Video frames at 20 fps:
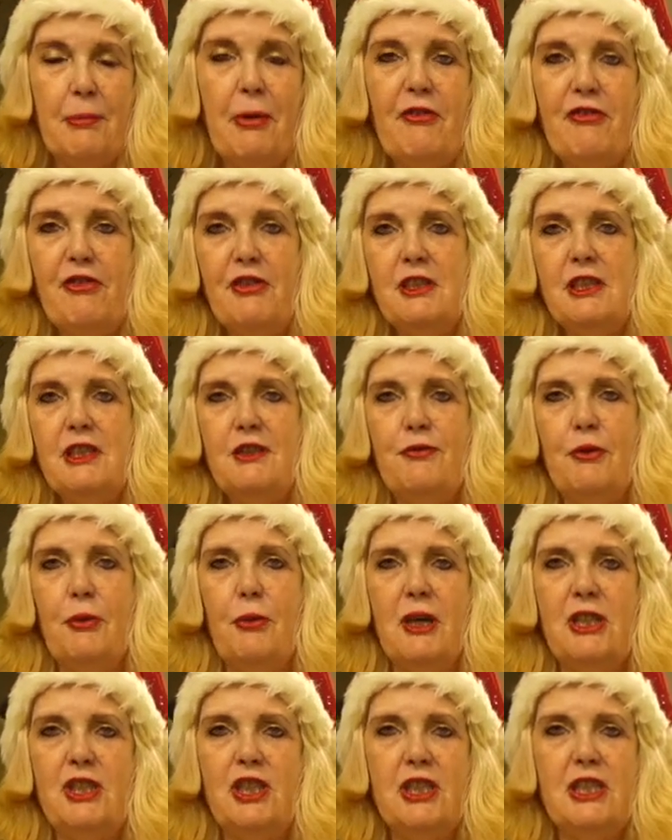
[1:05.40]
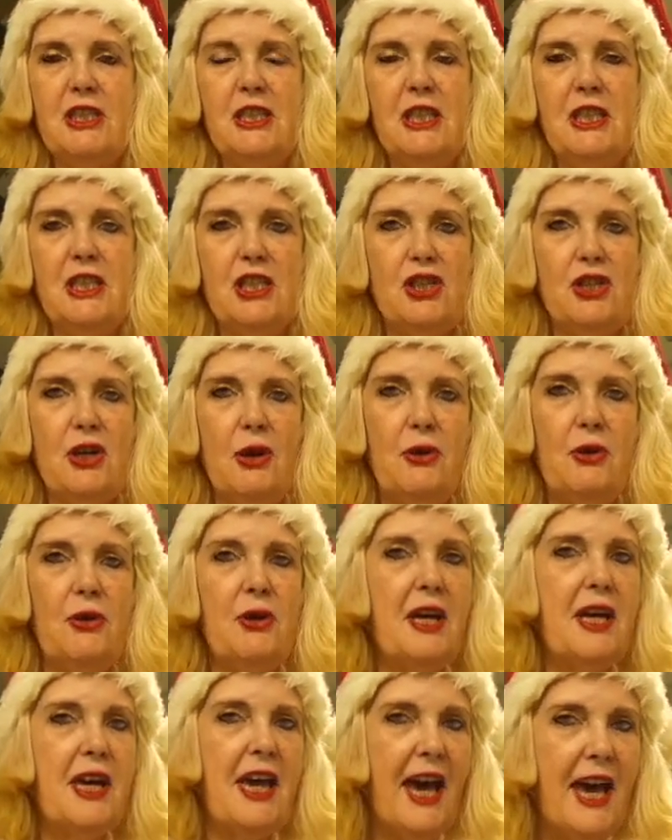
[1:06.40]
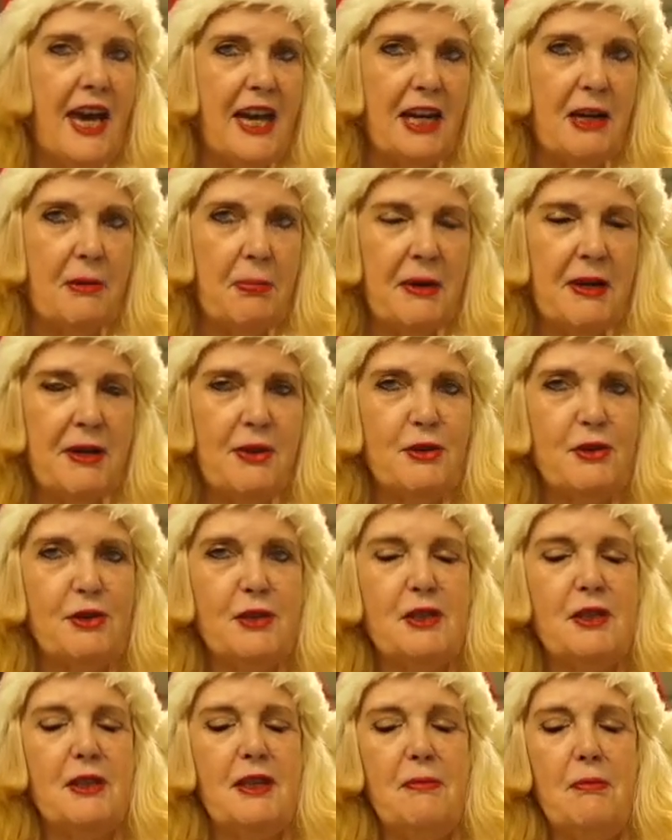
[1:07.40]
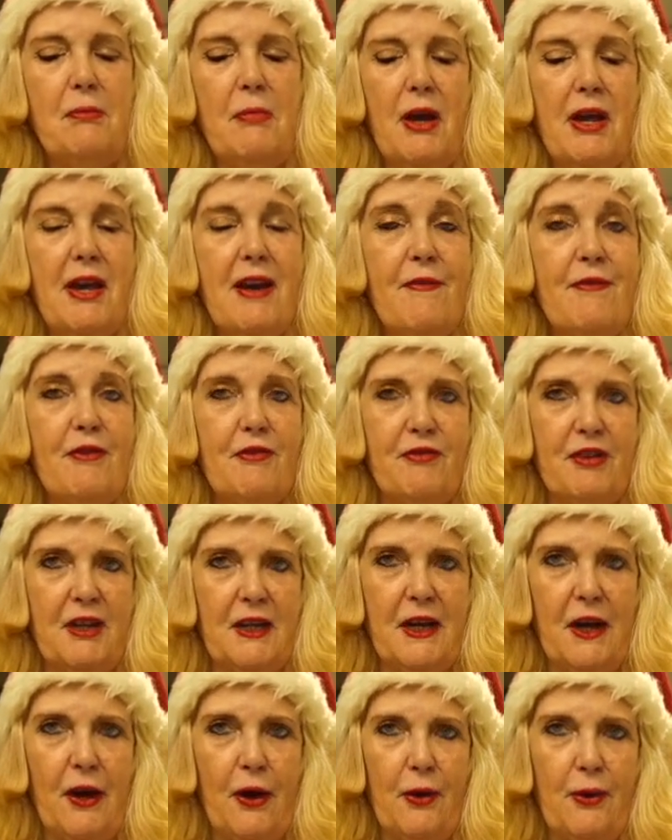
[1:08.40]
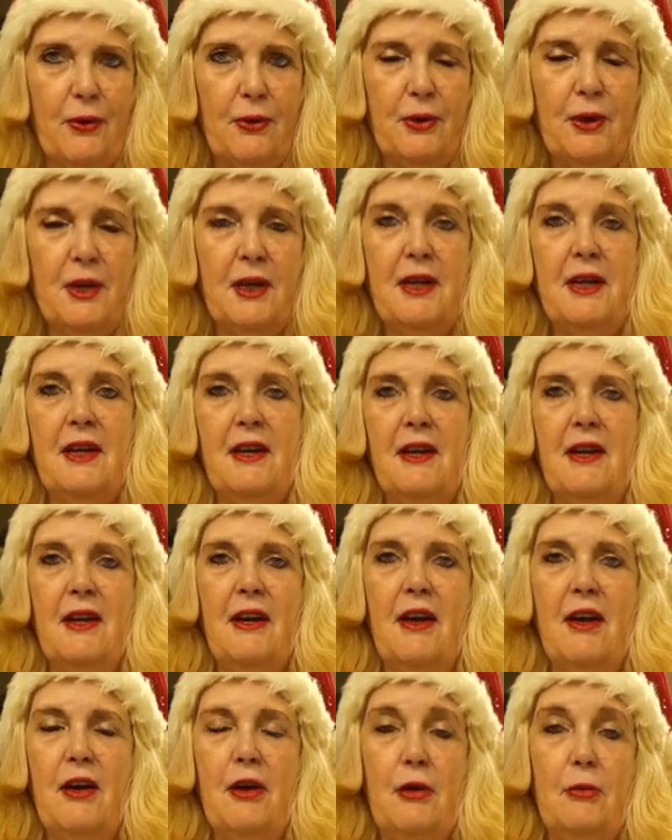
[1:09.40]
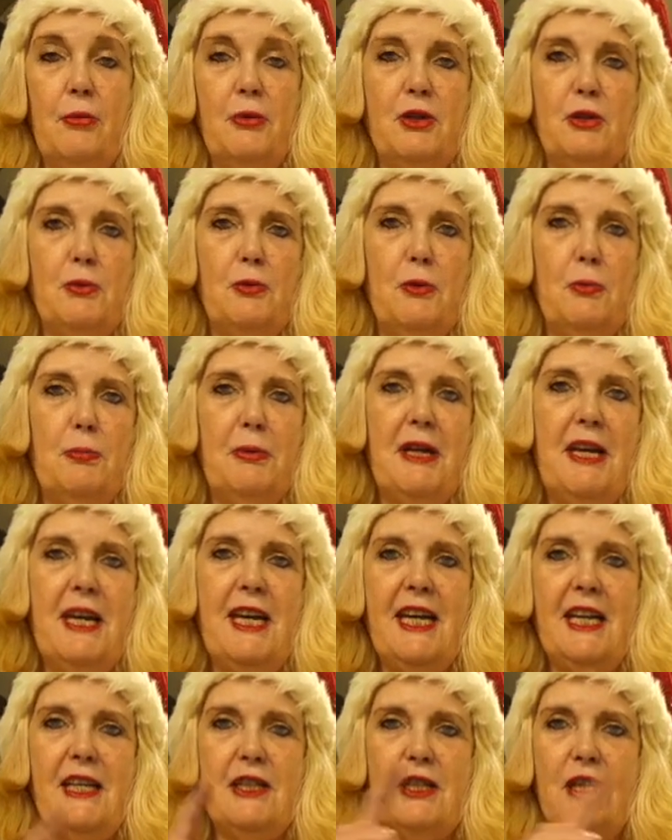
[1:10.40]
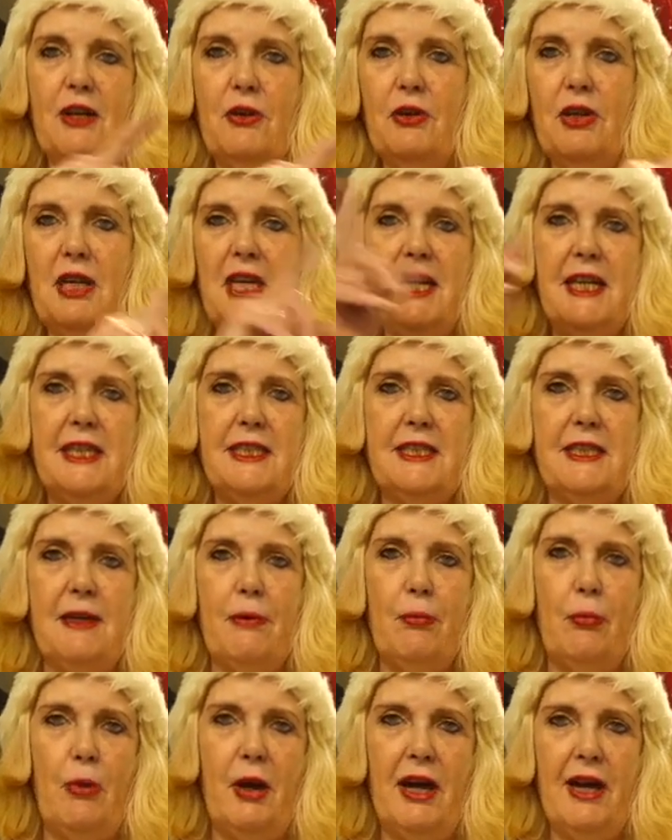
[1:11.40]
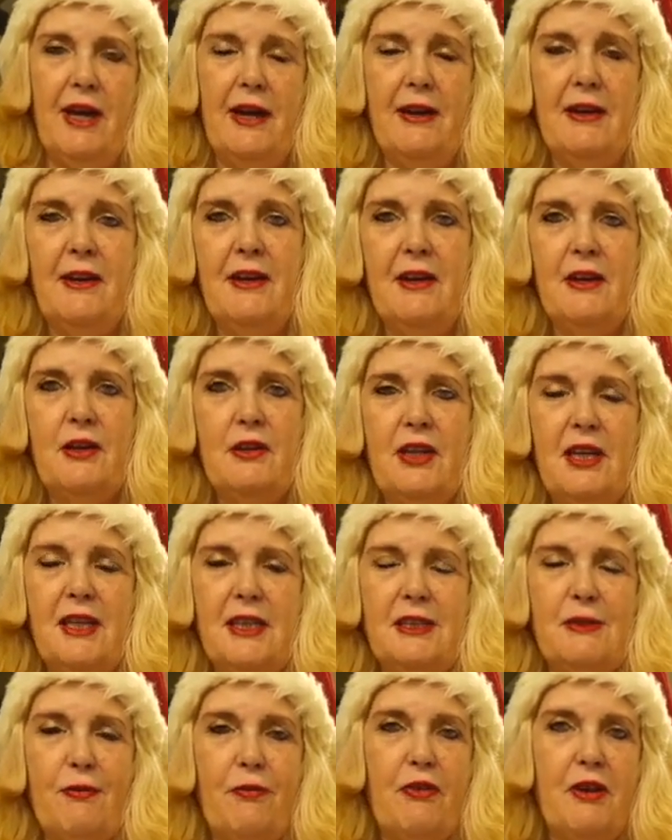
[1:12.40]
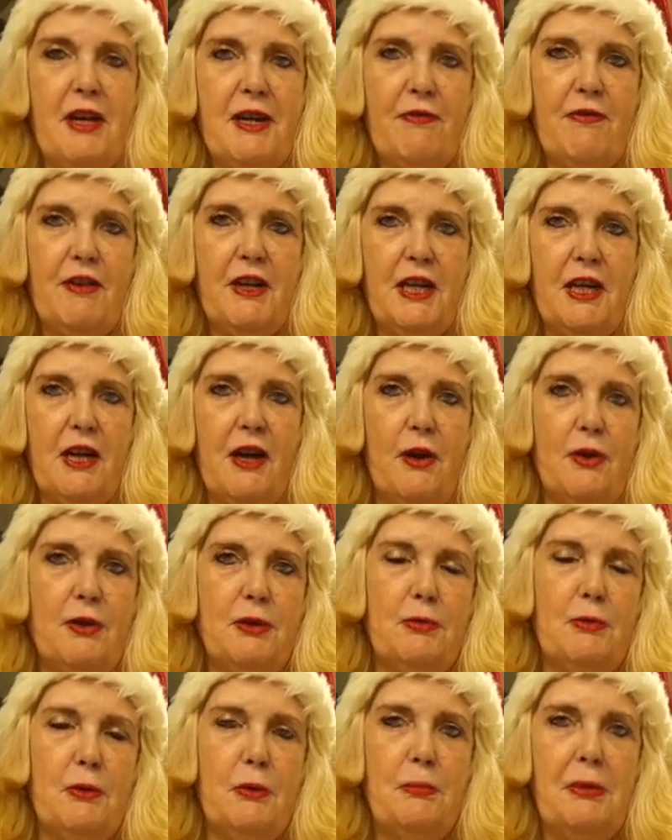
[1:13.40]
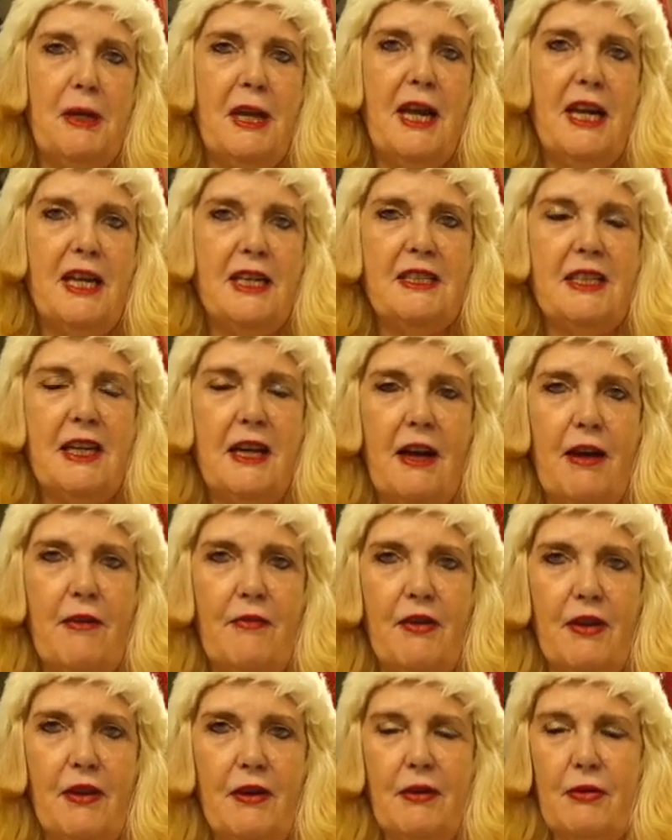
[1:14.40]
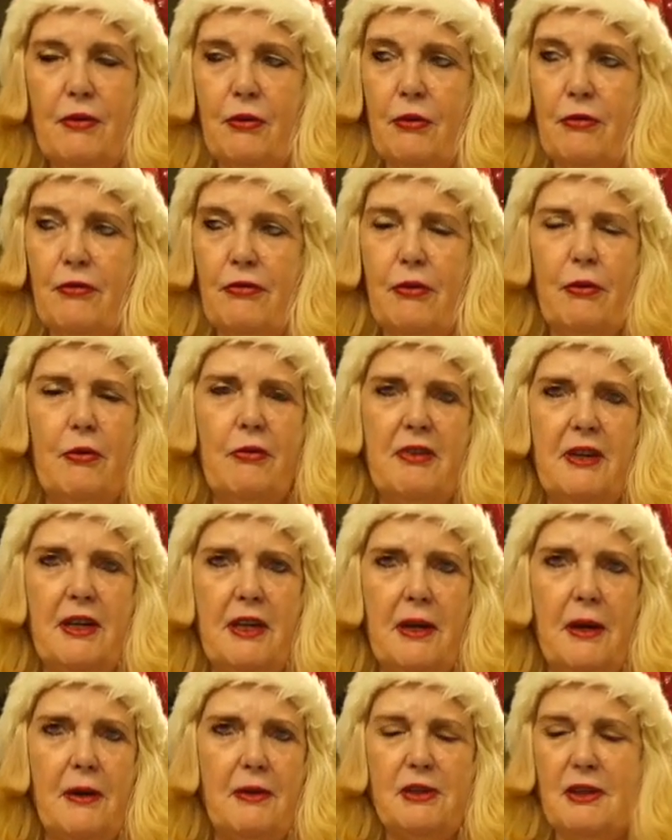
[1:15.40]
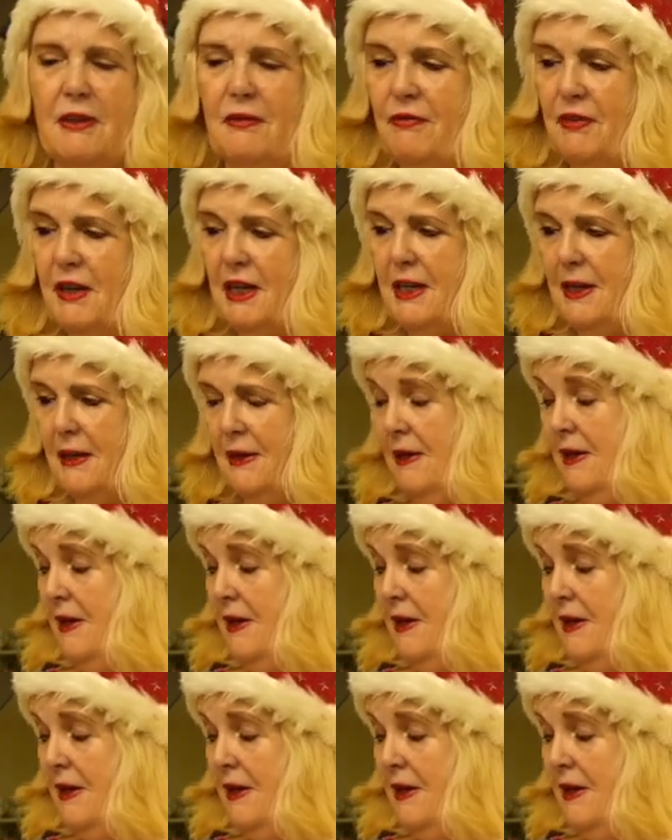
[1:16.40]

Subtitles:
But first of all, I just need to show you the cake, because in my other video, which will be linked on here somewhere, these 3 videos will be linked together, or 4 videos I think,